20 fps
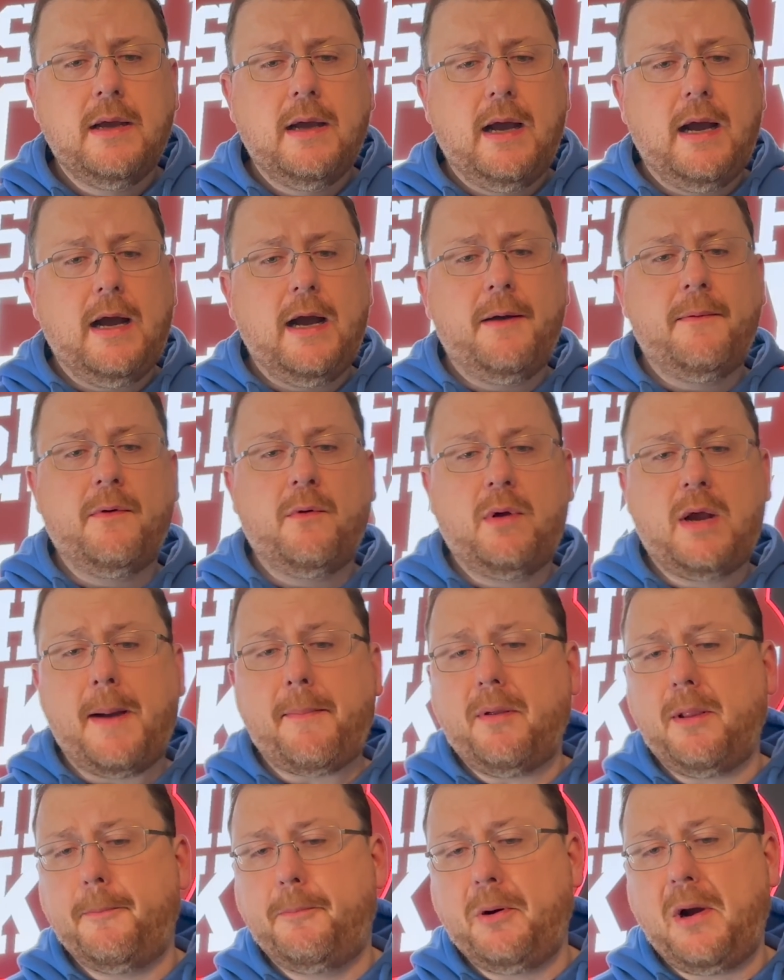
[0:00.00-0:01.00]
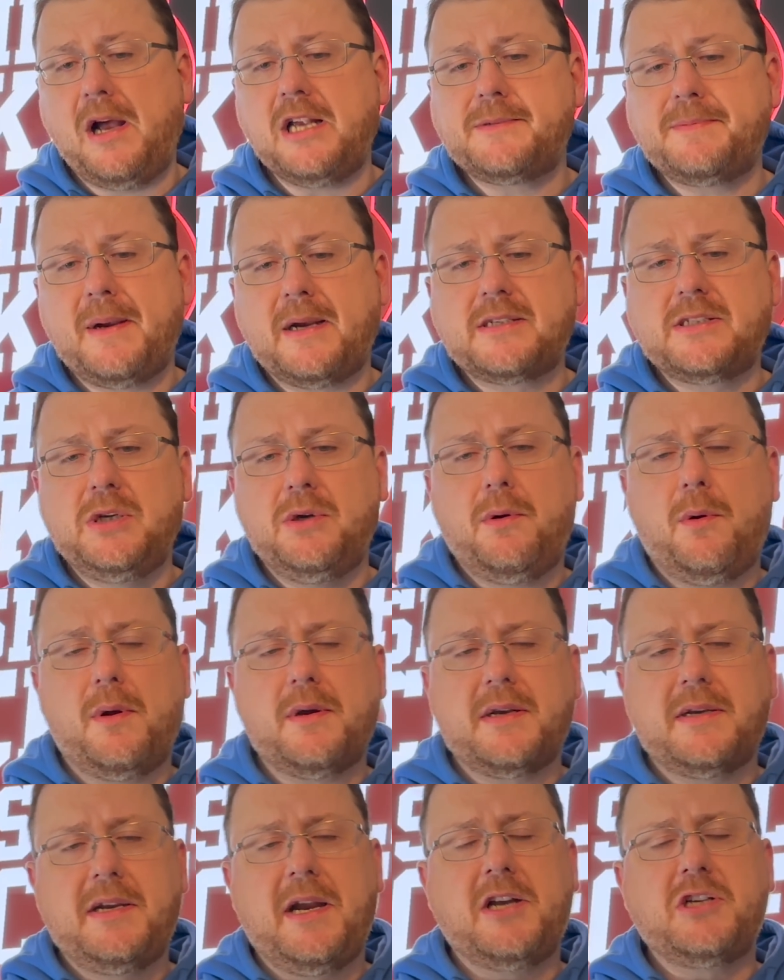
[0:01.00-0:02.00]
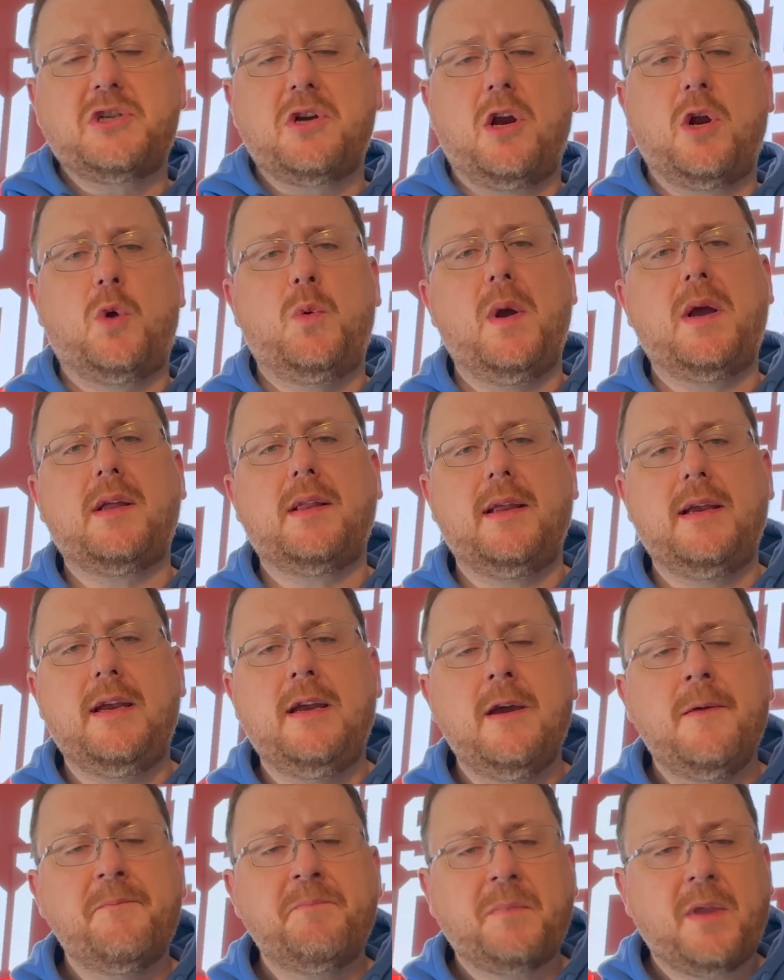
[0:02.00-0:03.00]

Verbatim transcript: Um, a couple of prospects, too, I want to touch on quickly.